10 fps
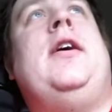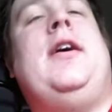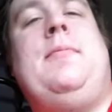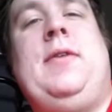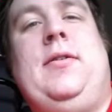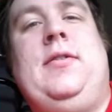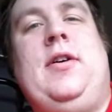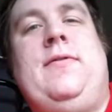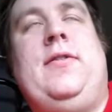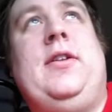I'm holding
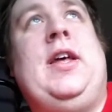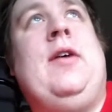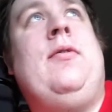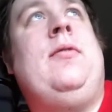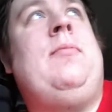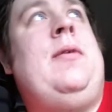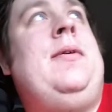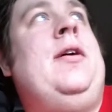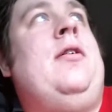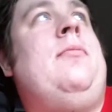off on that one.
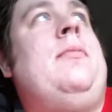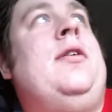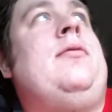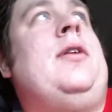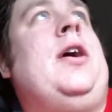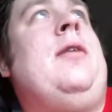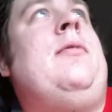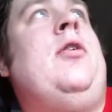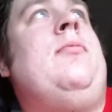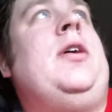Maybe here in a month when I come
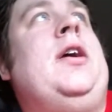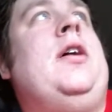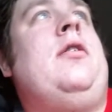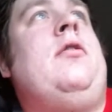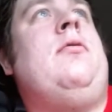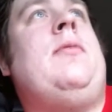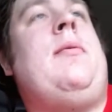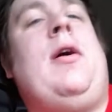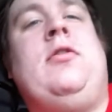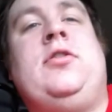home again, or
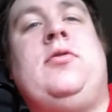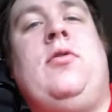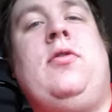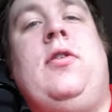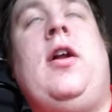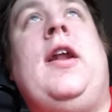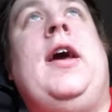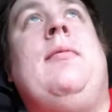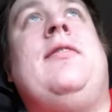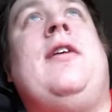maybe I'll just order it on
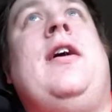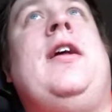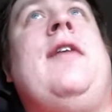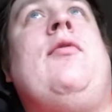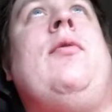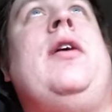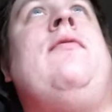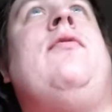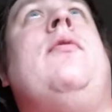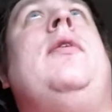Amazon and have it waiting for